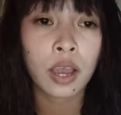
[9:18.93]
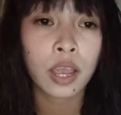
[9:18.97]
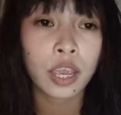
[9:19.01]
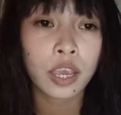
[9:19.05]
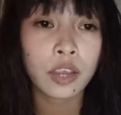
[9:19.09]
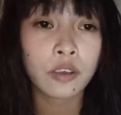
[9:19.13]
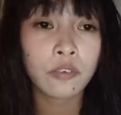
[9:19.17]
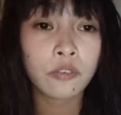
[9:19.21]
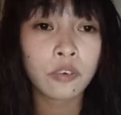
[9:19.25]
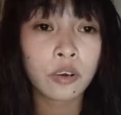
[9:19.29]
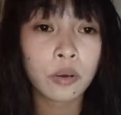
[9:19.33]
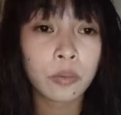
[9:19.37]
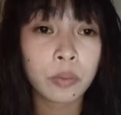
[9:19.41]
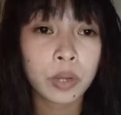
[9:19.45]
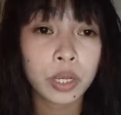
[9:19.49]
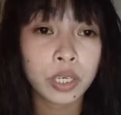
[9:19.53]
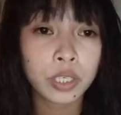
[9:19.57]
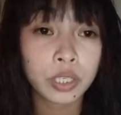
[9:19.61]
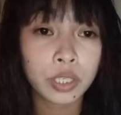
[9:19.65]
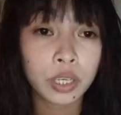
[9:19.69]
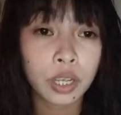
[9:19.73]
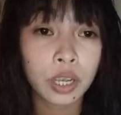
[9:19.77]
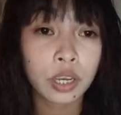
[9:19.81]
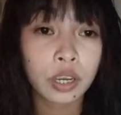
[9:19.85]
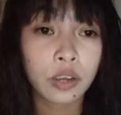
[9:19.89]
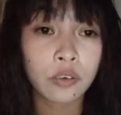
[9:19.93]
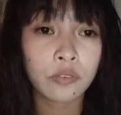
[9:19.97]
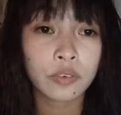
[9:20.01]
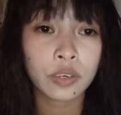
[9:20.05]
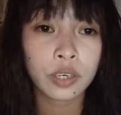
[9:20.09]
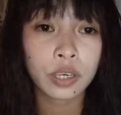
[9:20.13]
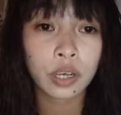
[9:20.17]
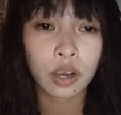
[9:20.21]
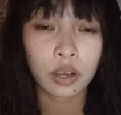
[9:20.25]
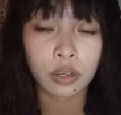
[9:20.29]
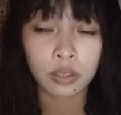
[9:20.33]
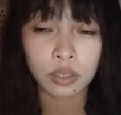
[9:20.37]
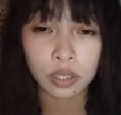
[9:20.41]
information of
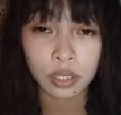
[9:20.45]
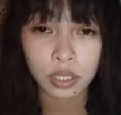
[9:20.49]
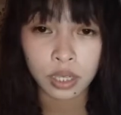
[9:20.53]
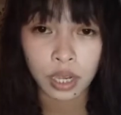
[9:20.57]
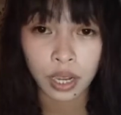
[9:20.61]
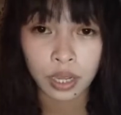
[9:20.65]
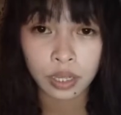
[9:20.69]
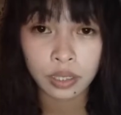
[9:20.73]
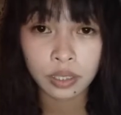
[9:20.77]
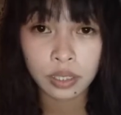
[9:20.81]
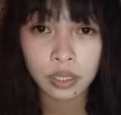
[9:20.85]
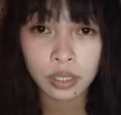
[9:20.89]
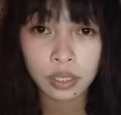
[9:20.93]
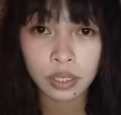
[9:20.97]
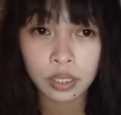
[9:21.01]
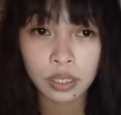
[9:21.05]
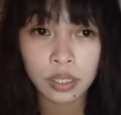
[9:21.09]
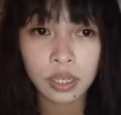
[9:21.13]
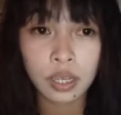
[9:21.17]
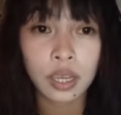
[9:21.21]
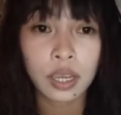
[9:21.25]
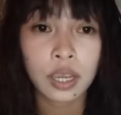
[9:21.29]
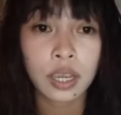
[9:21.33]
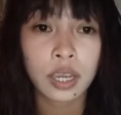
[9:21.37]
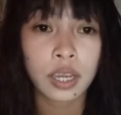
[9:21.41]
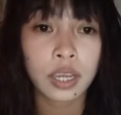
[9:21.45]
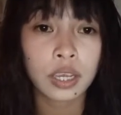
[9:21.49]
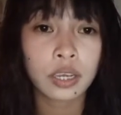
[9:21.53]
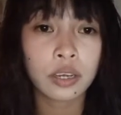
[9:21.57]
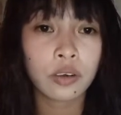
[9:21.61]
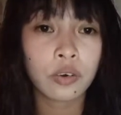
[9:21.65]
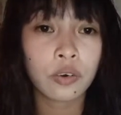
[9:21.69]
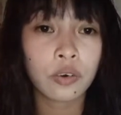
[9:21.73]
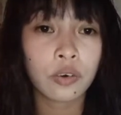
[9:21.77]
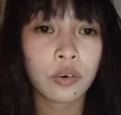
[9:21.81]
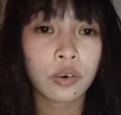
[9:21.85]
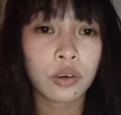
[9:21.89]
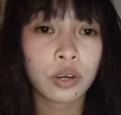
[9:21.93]
the contents in
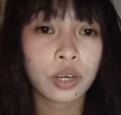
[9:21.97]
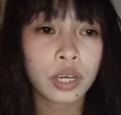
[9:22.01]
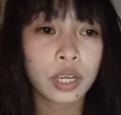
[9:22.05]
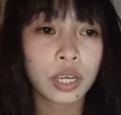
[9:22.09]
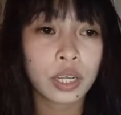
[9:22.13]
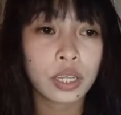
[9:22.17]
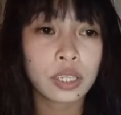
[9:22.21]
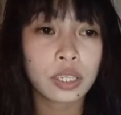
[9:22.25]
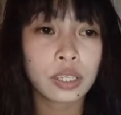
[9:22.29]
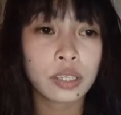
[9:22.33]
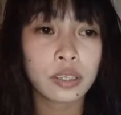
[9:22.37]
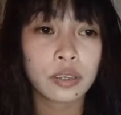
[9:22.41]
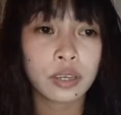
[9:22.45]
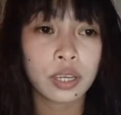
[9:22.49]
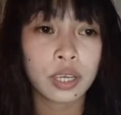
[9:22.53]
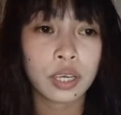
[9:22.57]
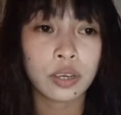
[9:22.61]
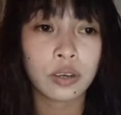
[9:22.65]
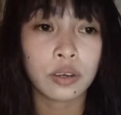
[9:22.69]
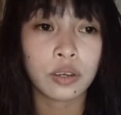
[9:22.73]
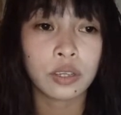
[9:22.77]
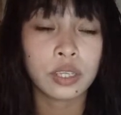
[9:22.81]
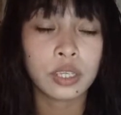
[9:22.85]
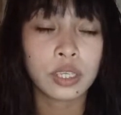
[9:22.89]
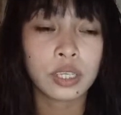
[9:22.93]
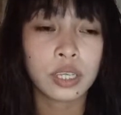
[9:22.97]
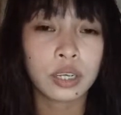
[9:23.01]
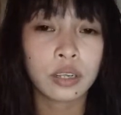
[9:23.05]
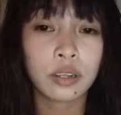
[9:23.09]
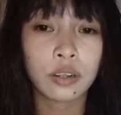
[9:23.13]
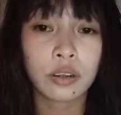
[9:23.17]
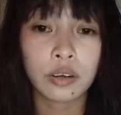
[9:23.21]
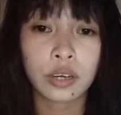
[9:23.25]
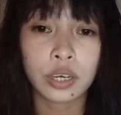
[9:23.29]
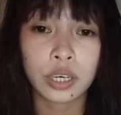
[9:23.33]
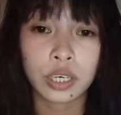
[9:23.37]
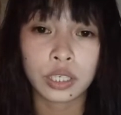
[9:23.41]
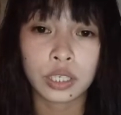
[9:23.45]
accordance to the goods
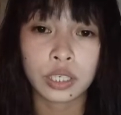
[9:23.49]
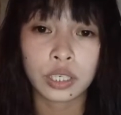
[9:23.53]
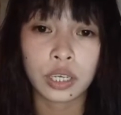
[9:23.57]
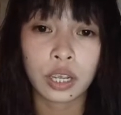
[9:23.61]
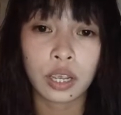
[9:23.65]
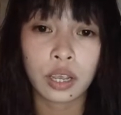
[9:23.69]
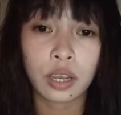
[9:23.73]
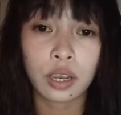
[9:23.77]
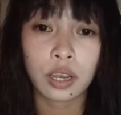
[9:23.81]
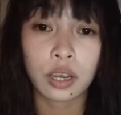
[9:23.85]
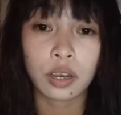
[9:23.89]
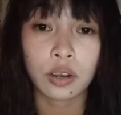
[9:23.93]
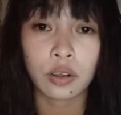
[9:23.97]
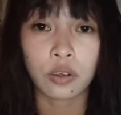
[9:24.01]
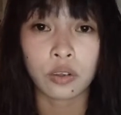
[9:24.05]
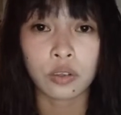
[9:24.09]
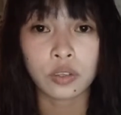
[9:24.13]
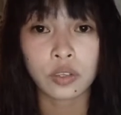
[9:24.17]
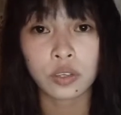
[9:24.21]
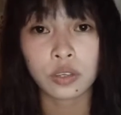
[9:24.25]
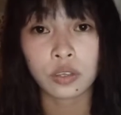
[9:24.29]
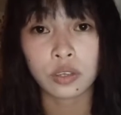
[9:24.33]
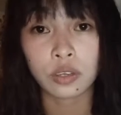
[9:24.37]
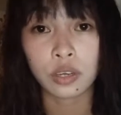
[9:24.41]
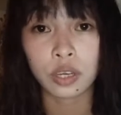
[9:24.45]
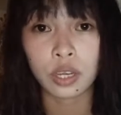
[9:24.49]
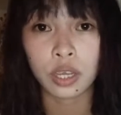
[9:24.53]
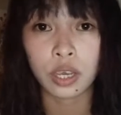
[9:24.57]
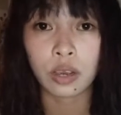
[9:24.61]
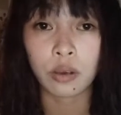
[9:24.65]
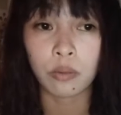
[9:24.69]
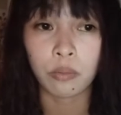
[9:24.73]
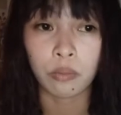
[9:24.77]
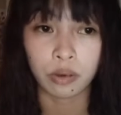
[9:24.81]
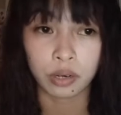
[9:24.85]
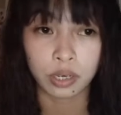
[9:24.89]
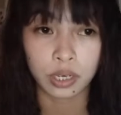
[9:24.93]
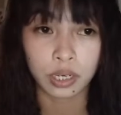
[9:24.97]
declaration and also to the
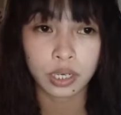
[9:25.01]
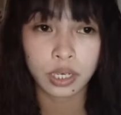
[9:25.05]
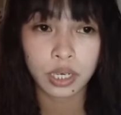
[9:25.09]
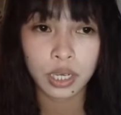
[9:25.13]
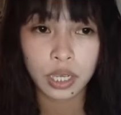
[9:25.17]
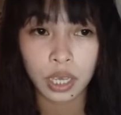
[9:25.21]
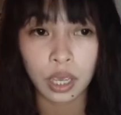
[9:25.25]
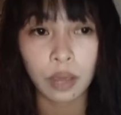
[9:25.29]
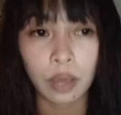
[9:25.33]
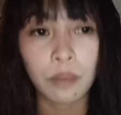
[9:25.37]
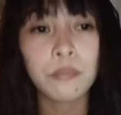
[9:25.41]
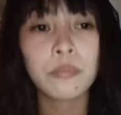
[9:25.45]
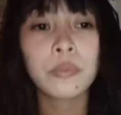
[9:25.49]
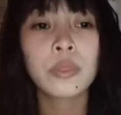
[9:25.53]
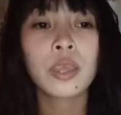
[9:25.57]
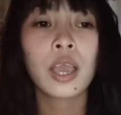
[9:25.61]
commodity.